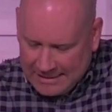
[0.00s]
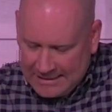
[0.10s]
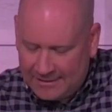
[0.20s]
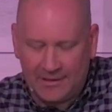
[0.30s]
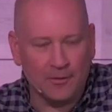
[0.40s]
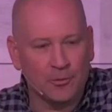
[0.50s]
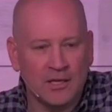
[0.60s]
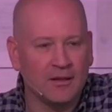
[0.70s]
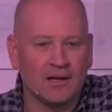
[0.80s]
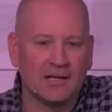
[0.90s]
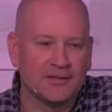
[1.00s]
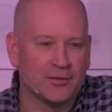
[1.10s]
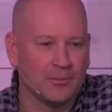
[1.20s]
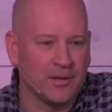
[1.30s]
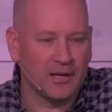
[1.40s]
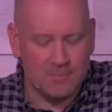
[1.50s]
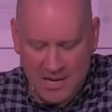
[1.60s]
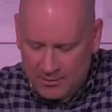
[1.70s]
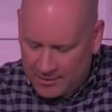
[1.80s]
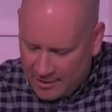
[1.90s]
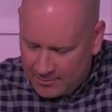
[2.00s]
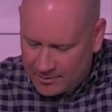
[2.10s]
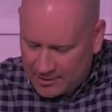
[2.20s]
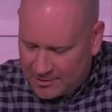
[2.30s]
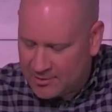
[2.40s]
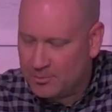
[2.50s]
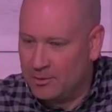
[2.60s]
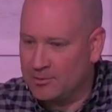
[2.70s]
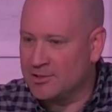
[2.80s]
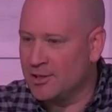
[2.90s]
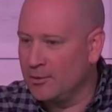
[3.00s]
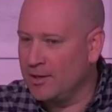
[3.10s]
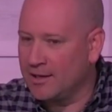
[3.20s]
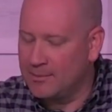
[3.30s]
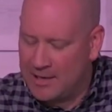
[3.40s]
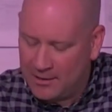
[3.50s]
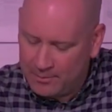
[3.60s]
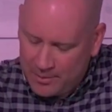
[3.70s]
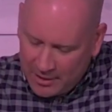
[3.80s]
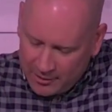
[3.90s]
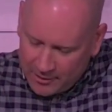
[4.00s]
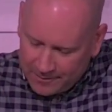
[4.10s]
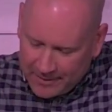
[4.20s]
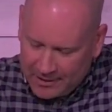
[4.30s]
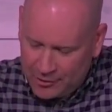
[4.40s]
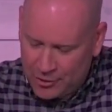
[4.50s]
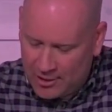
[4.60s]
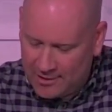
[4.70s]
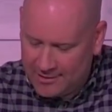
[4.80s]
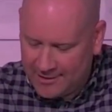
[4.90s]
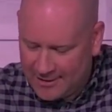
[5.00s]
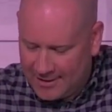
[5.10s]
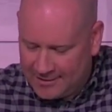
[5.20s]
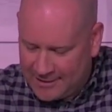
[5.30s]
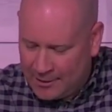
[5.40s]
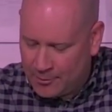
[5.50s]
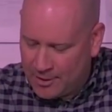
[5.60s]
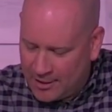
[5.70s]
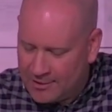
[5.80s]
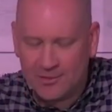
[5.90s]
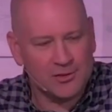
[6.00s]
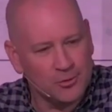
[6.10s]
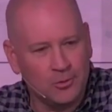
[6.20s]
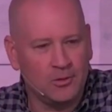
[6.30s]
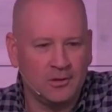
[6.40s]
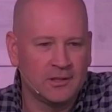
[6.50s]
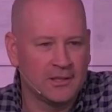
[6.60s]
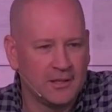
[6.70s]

And they realized something about them. This is what was noted about Peter and John they were unschooled,